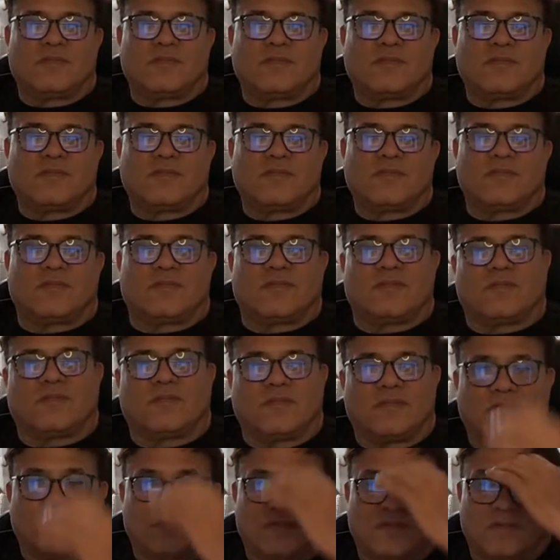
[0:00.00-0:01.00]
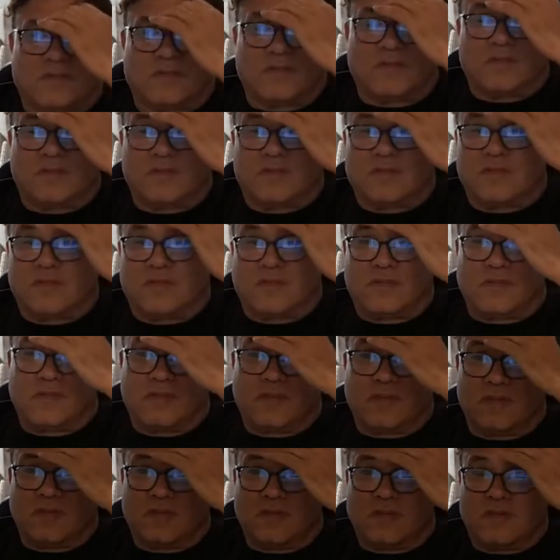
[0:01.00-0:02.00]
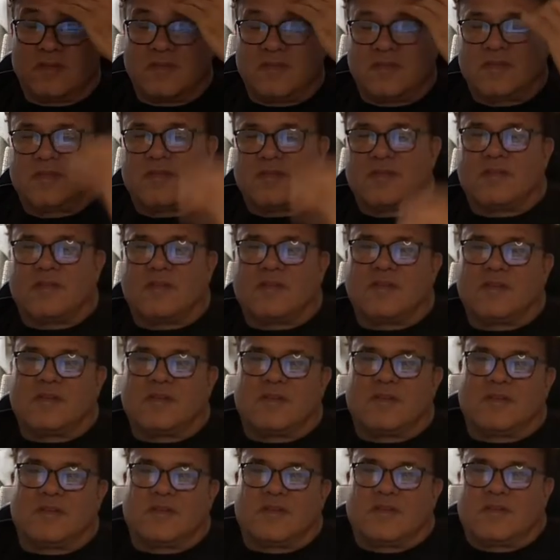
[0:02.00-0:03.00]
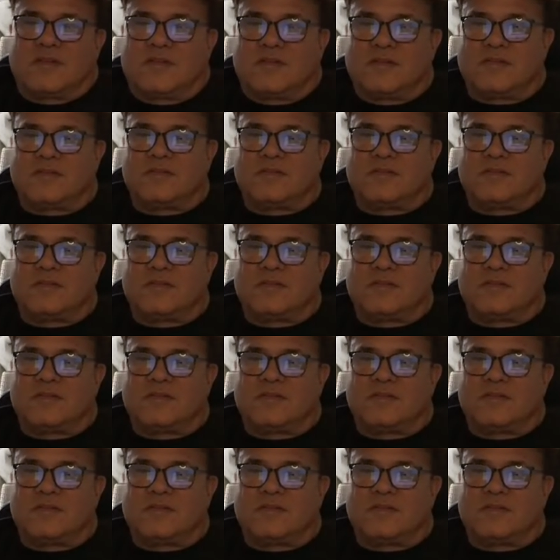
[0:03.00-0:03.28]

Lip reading: No words are spoken by the person on screen.